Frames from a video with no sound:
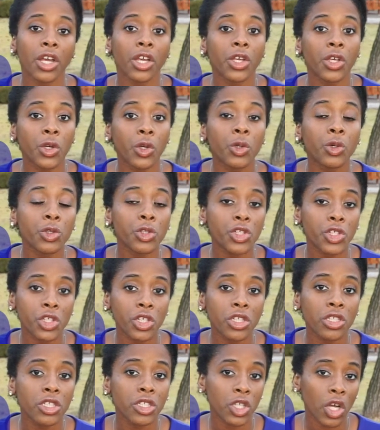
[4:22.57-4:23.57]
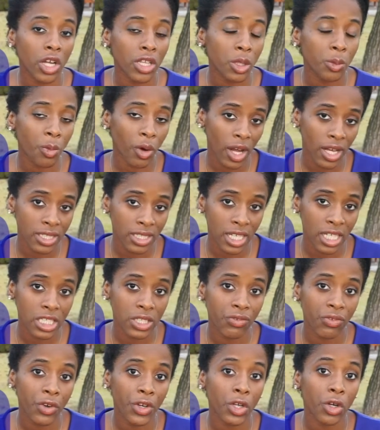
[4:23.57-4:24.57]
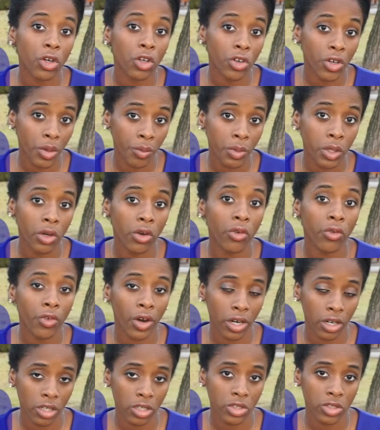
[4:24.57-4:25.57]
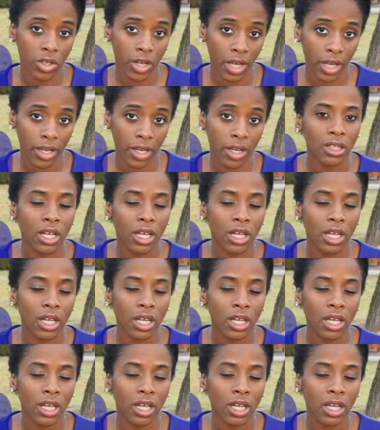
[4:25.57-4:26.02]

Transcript: you should start the process for your criminal record check.